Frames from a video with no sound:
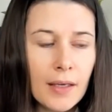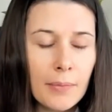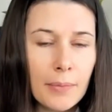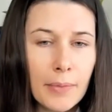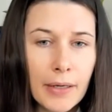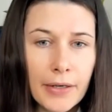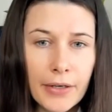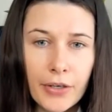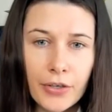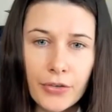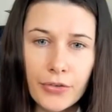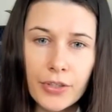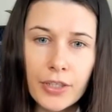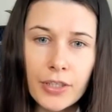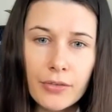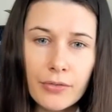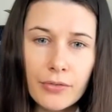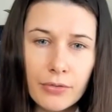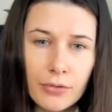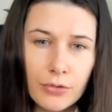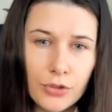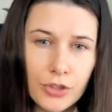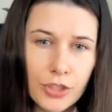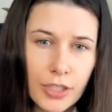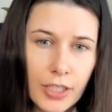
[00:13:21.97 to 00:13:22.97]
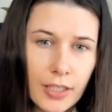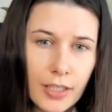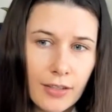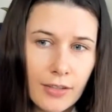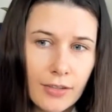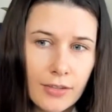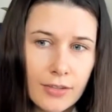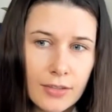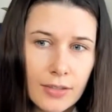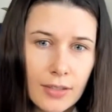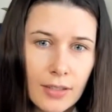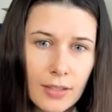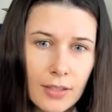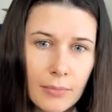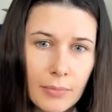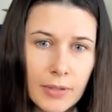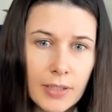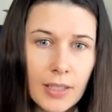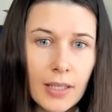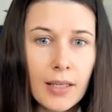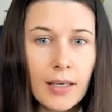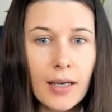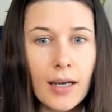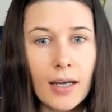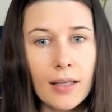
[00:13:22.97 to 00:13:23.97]
my career will change but
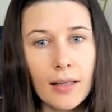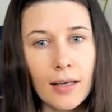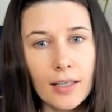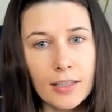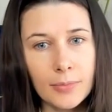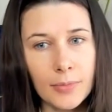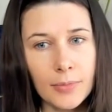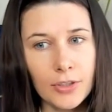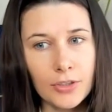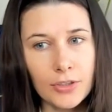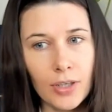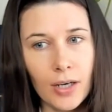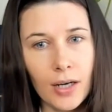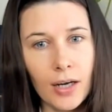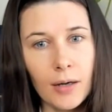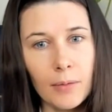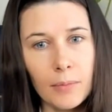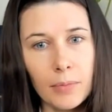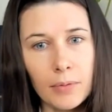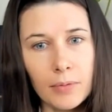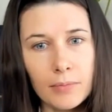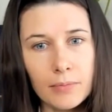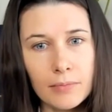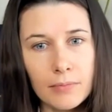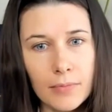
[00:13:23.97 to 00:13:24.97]
then like i lost my job